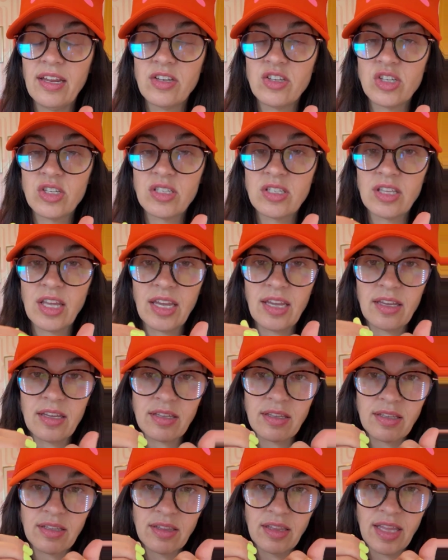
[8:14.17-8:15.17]
It just
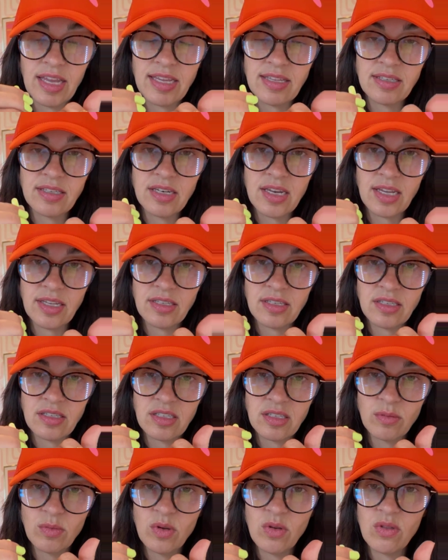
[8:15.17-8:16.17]
like lays nice
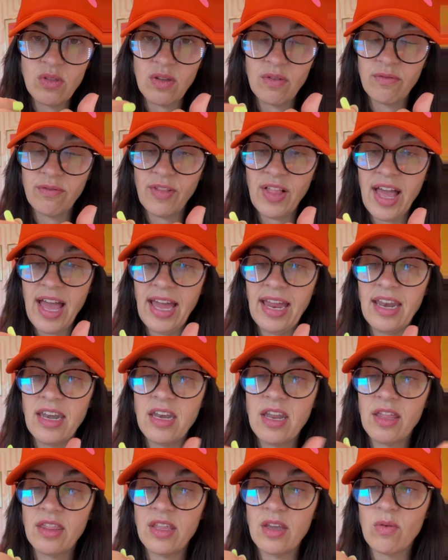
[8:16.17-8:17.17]
and smooth and flat
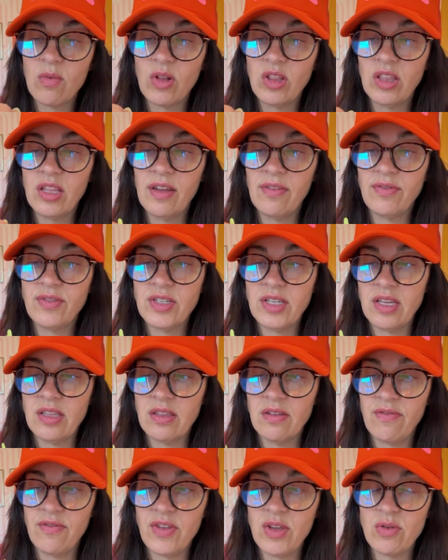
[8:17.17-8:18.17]
and nothing will lift
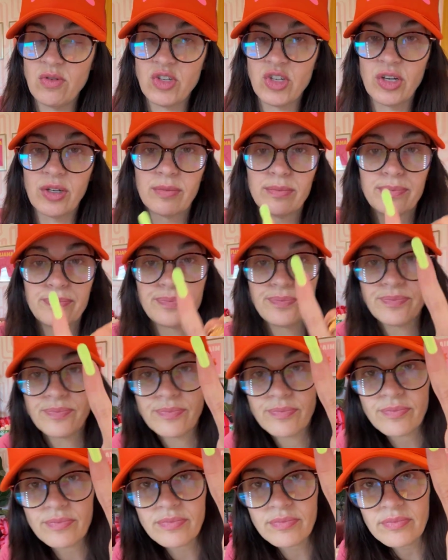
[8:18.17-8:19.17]
in the future.
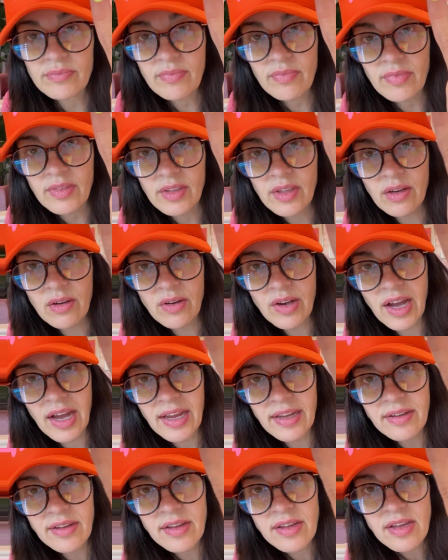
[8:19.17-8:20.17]

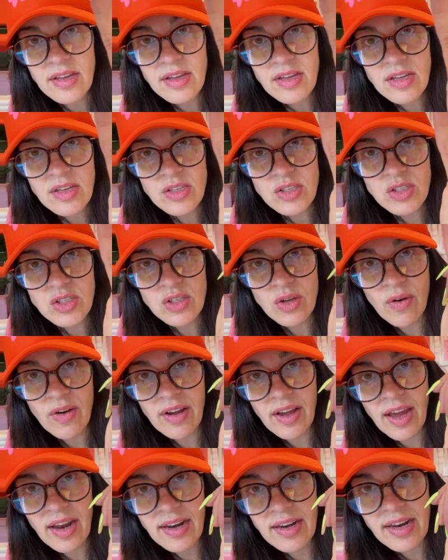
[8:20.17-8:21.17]
Okay, so
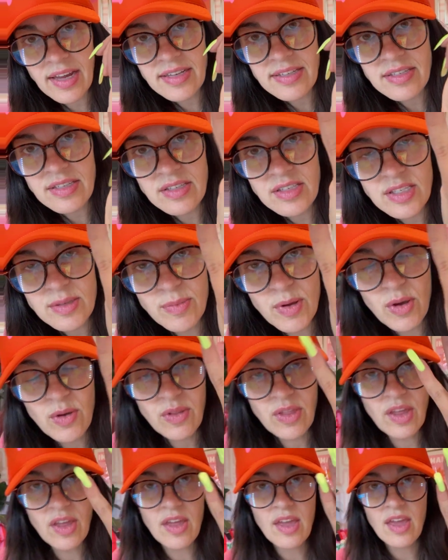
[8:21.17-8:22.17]
I got it nice and
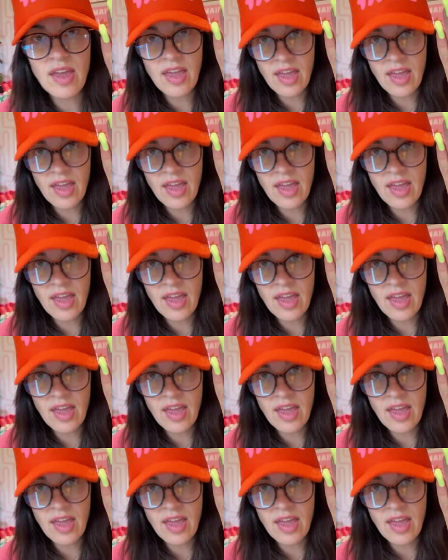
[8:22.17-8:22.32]
smooth.